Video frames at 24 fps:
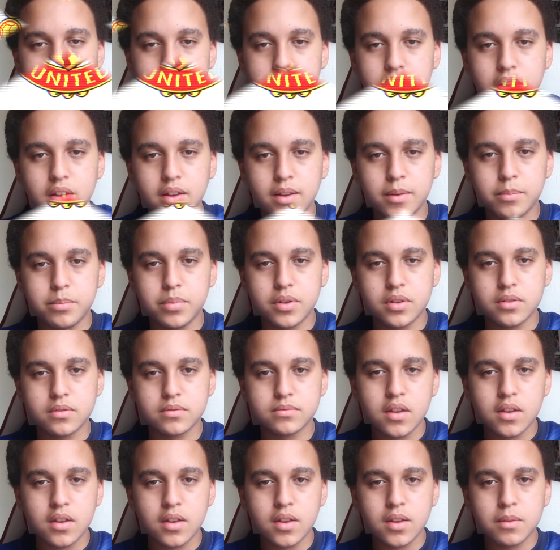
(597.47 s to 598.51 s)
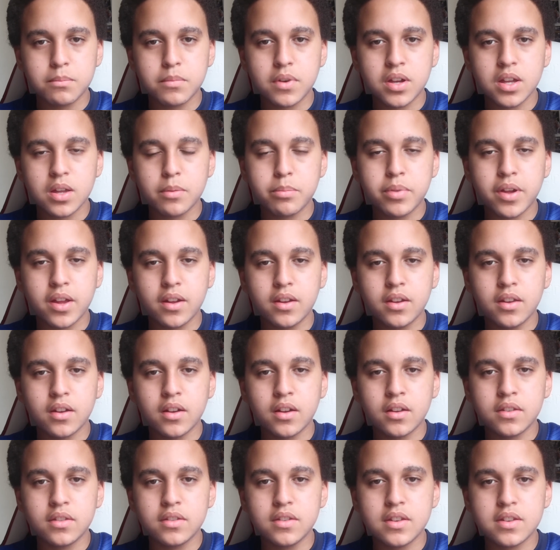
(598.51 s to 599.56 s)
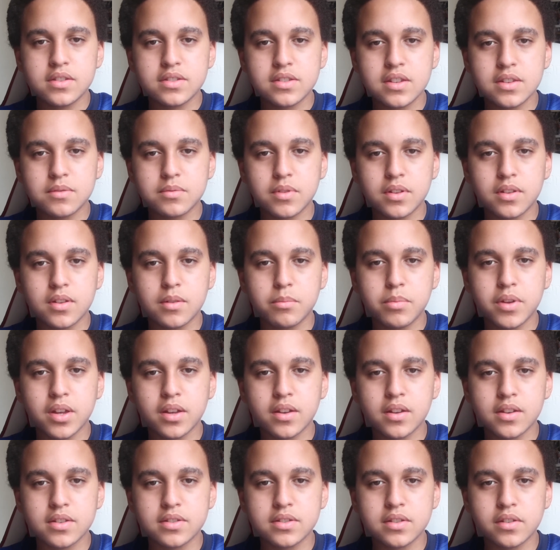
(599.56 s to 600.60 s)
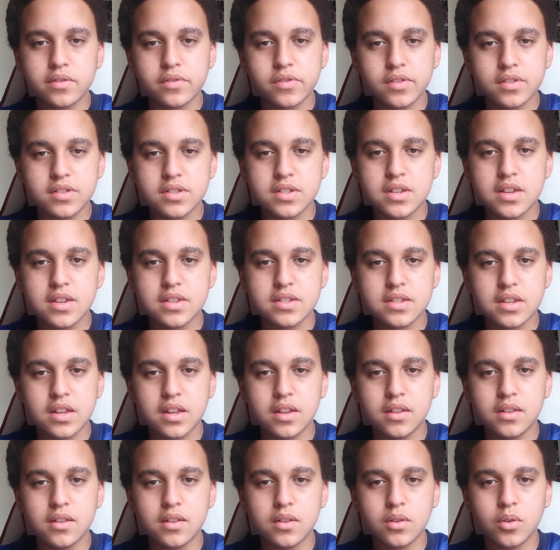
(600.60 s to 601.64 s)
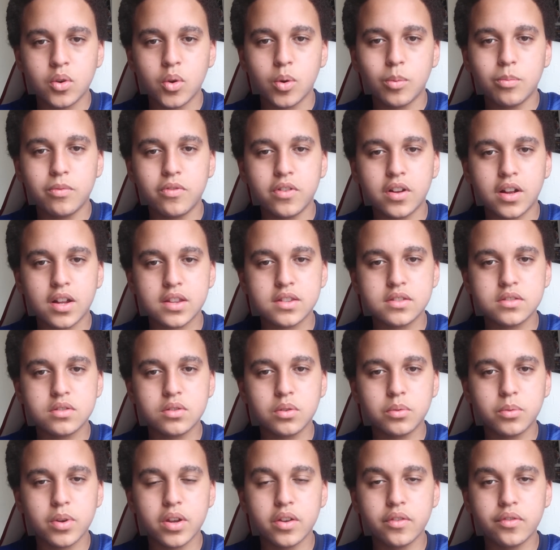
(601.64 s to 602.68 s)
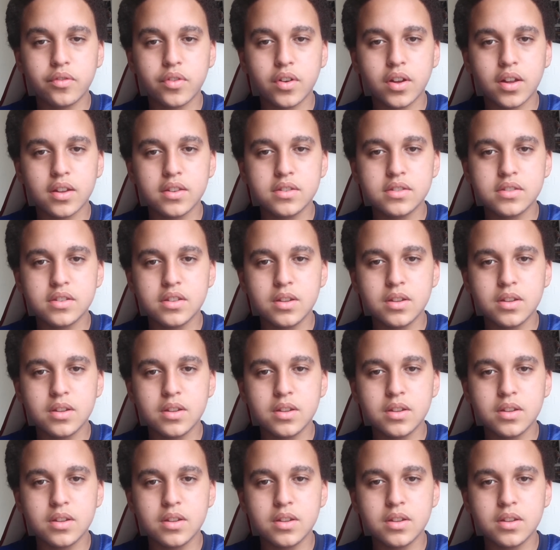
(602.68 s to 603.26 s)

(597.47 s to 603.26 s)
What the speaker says: club. In my opinion, this is one of the biggest differences in home fans to away fans in